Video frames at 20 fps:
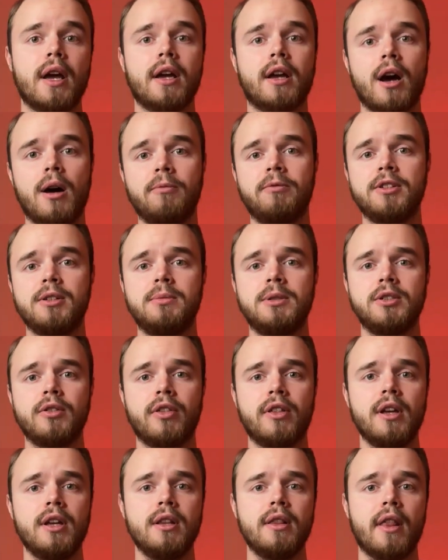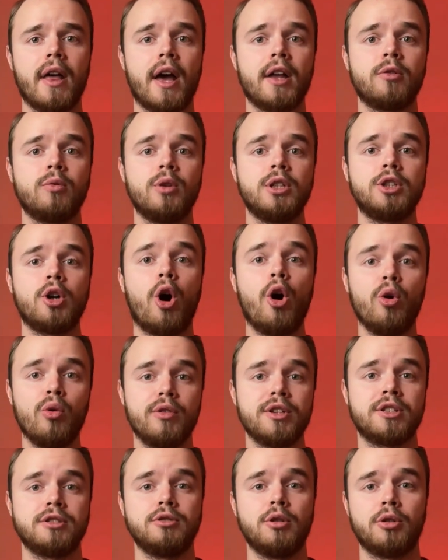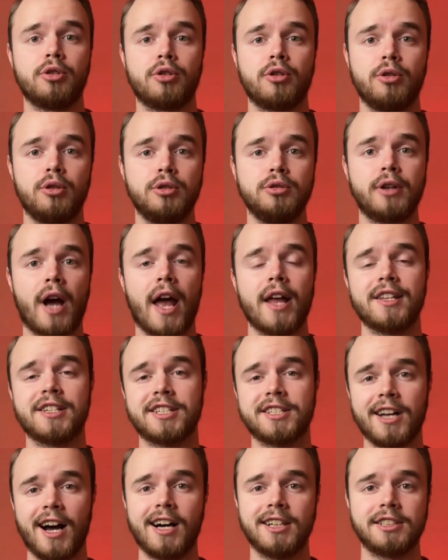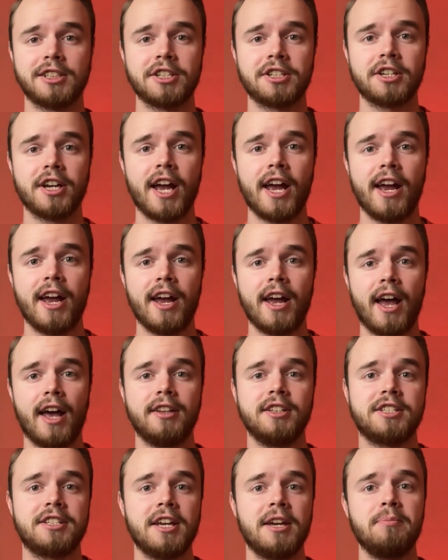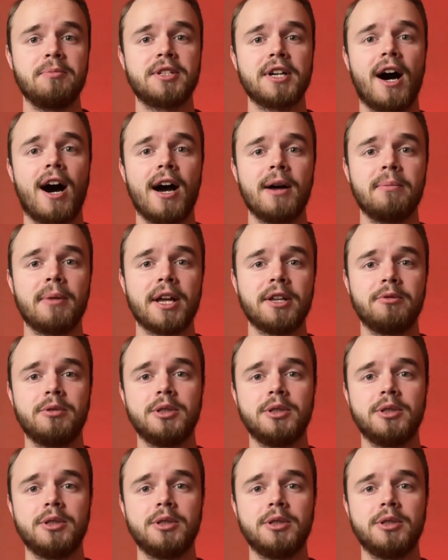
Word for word: a comfortable thing that will always look cool and stylish. At the same time, it